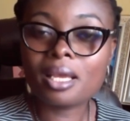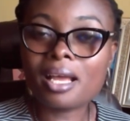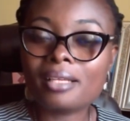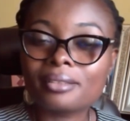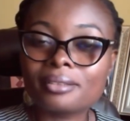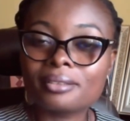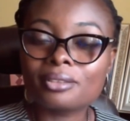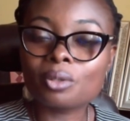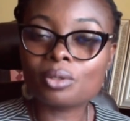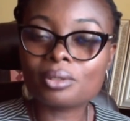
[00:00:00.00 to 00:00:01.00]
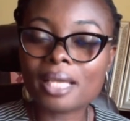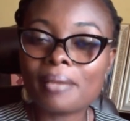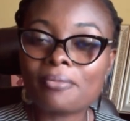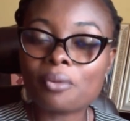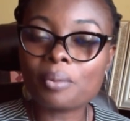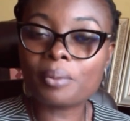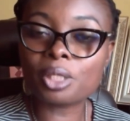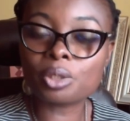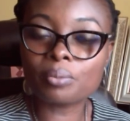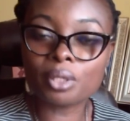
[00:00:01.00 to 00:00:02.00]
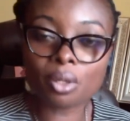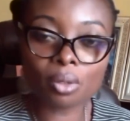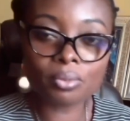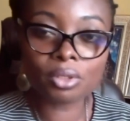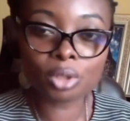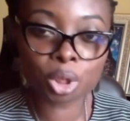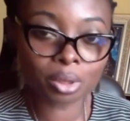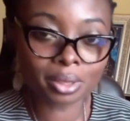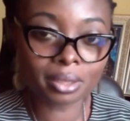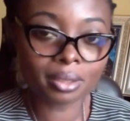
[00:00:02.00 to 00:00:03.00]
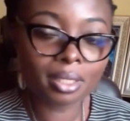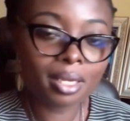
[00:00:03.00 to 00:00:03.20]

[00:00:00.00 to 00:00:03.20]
and your time for preparation becomes shortened.